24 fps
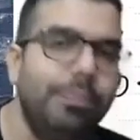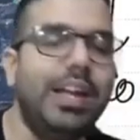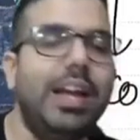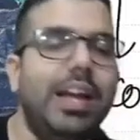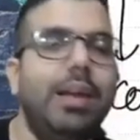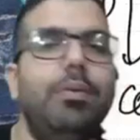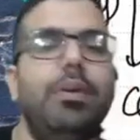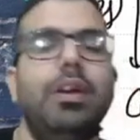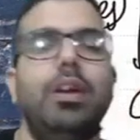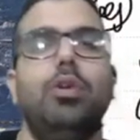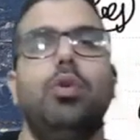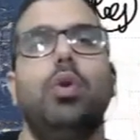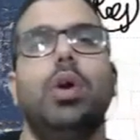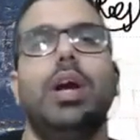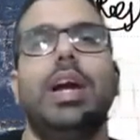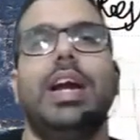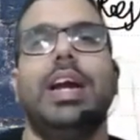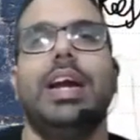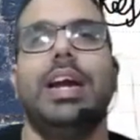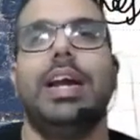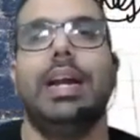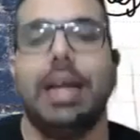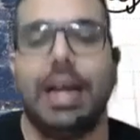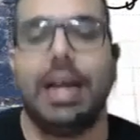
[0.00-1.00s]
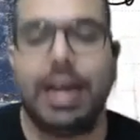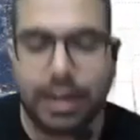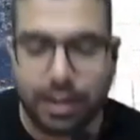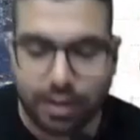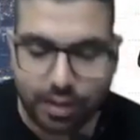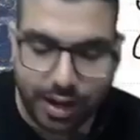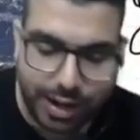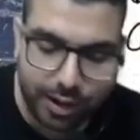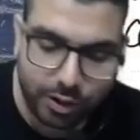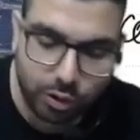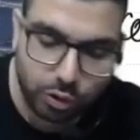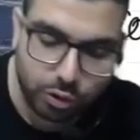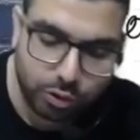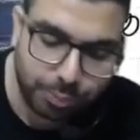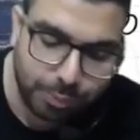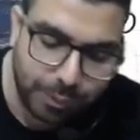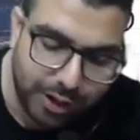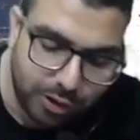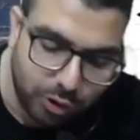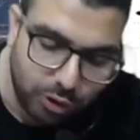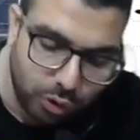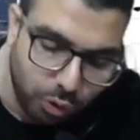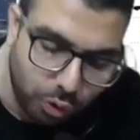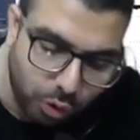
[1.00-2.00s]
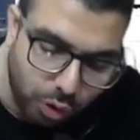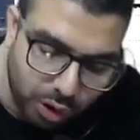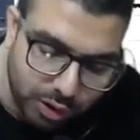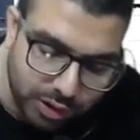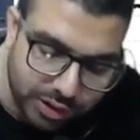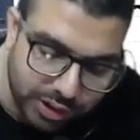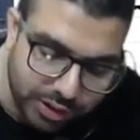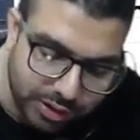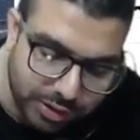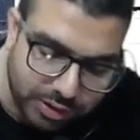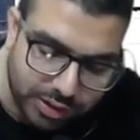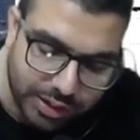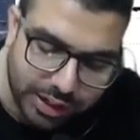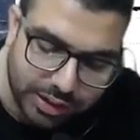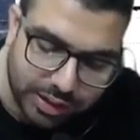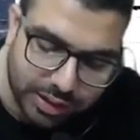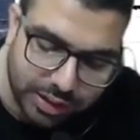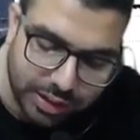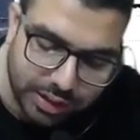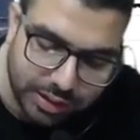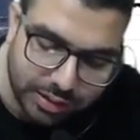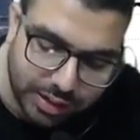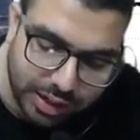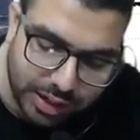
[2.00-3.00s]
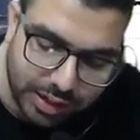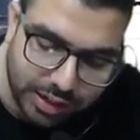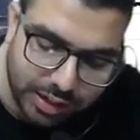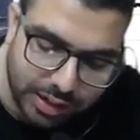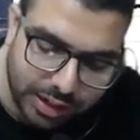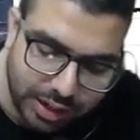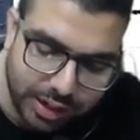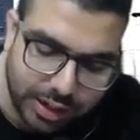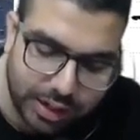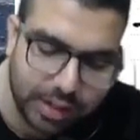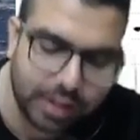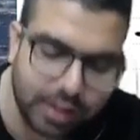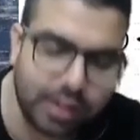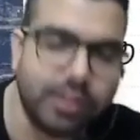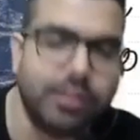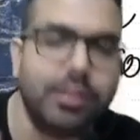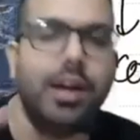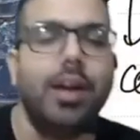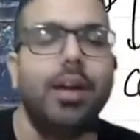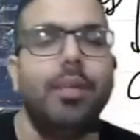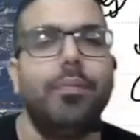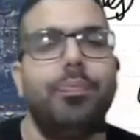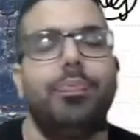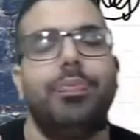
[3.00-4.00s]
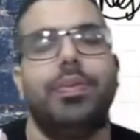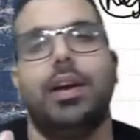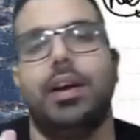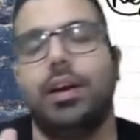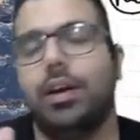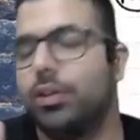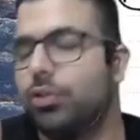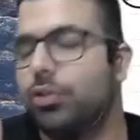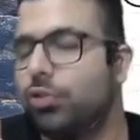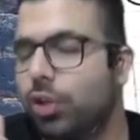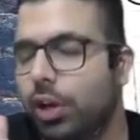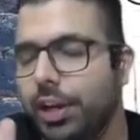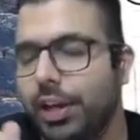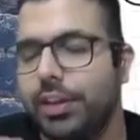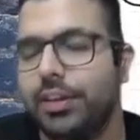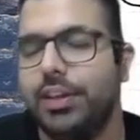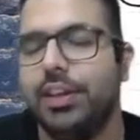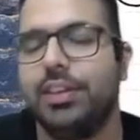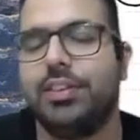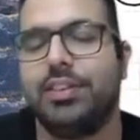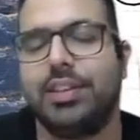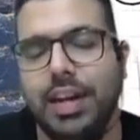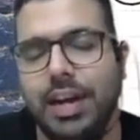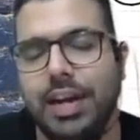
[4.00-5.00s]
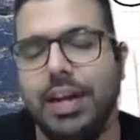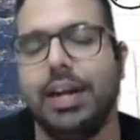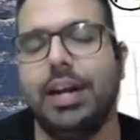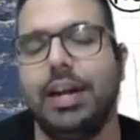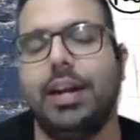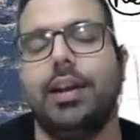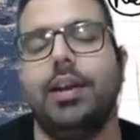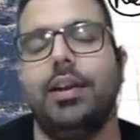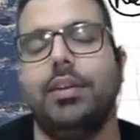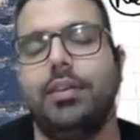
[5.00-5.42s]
will go ahead and try to speak to all these debtors and creditors uh, sorry these creditors